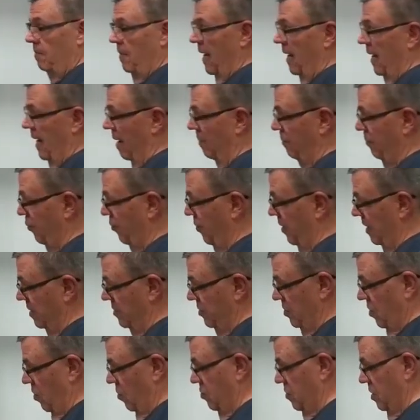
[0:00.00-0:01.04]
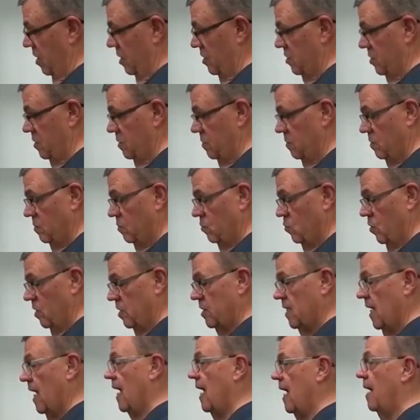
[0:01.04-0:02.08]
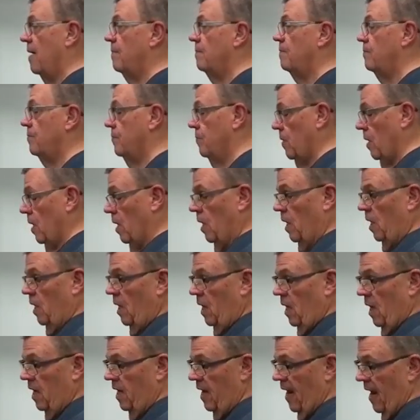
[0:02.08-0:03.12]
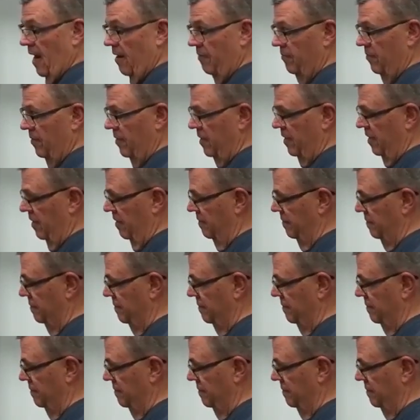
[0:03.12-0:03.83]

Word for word: Man, I preached on this one time in Africa.